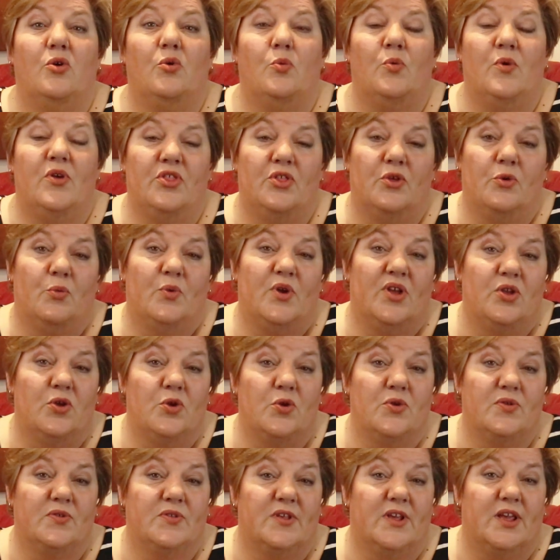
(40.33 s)
whether we're
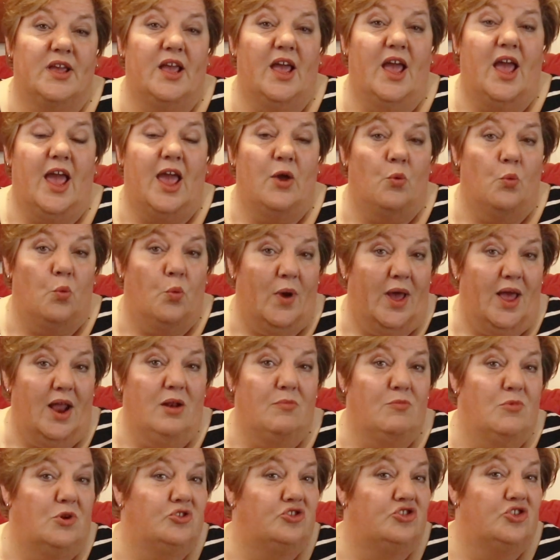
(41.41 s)
using a
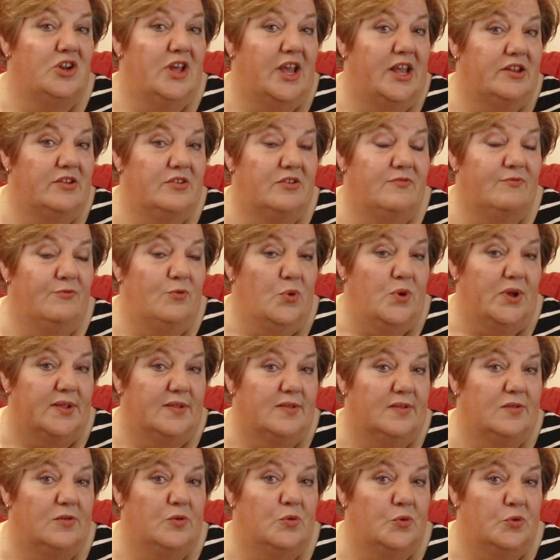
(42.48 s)
well-modulated
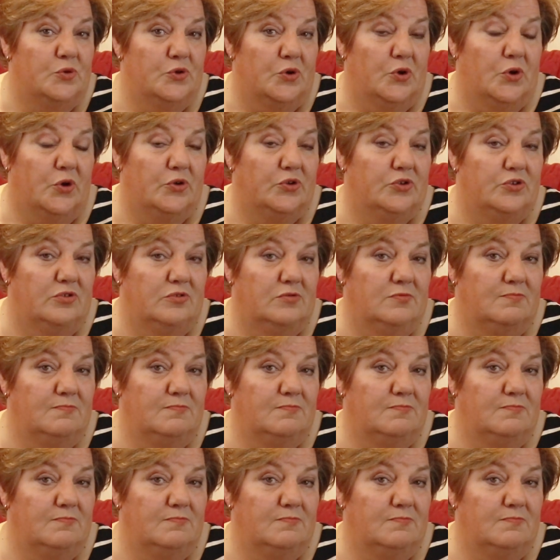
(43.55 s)
voice or not.